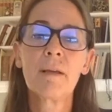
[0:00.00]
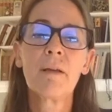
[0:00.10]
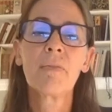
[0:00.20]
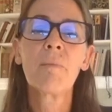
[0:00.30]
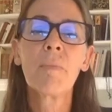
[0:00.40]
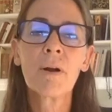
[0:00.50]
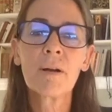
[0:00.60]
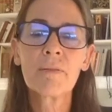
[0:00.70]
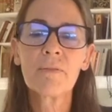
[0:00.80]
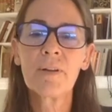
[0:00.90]
The mark
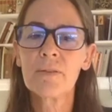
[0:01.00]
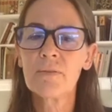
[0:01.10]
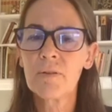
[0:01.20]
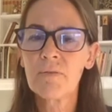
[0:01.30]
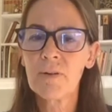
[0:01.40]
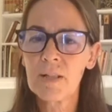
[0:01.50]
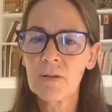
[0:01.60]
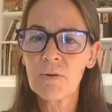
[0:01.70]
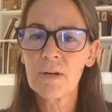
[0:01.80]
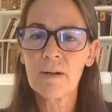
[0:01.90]
of a faithful
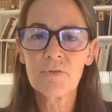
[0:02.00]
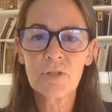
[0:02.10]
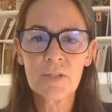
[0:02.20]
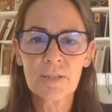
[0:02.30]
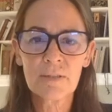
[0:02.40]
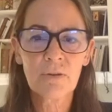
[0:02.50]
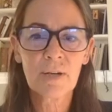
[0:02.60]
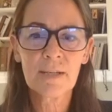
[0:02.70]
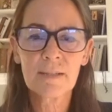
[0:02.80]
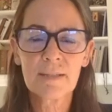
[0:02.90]
follower of Jesus
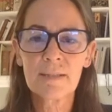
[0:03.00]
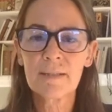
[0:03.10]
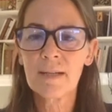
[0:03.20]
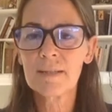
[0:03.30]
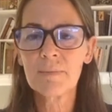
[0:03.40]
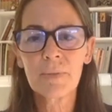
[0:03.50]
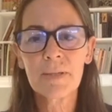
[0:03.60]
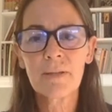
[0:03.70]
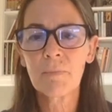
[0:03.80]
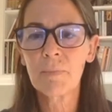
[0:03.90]
Christ is not simply
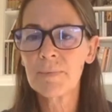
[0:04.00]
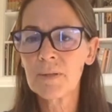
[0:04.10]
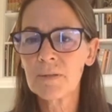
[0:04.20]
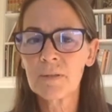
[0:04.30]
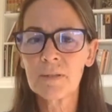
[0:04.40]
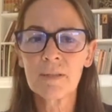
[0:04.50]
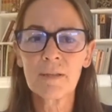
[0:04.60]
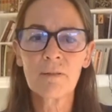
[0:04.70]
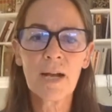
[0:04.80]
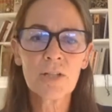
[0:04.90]
their biblical and
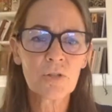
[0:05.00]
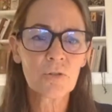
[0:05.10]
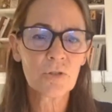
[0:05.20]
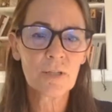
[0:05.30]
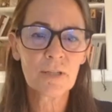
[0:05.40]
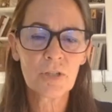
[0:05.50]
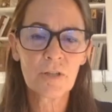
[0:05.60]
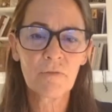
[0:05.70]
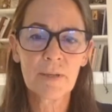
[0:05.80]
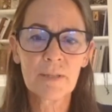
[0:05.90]
theological
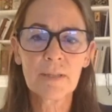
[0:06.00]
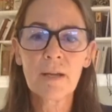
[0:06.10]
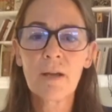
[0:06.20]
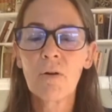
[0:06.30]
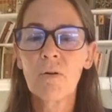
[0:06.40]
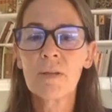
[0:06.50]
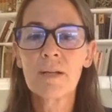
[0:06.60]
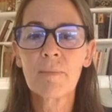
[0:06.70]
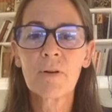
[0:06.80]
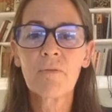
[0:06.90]
achievements or the
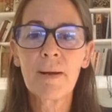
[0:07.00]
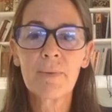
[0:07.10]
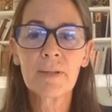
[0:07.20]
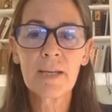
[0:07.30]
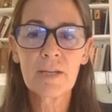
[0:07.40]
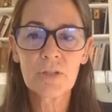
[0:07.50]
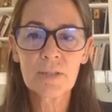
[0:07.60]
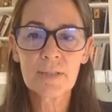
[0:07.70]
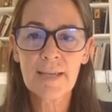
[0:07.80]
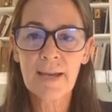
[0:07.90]
number of
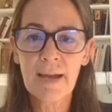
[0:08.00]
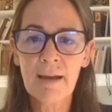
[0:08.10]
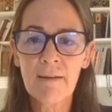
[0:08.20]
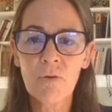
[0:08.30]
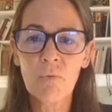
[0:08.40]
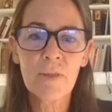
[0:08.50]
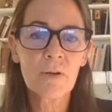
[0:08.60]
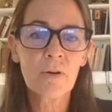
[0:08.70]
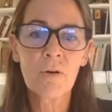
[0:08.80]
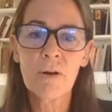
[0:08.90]
publications they have or
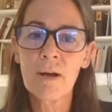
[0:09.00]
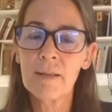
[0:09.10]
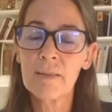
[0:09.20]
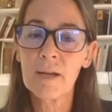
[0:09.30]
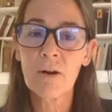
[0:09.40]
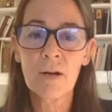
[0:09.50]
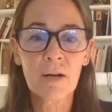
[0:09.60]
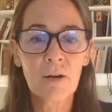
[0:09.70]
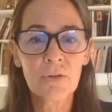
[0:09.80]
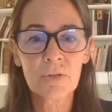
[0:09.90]
whether or not they are
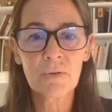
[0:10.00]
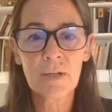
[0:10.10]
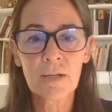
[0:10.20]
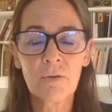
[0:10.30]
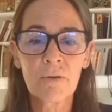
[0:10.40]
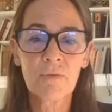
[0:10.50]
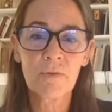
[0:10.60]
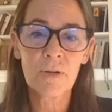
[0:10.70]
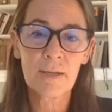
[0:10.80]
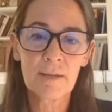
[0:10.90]
incarcerated or
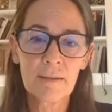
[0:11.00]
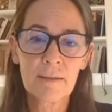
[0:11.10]
free.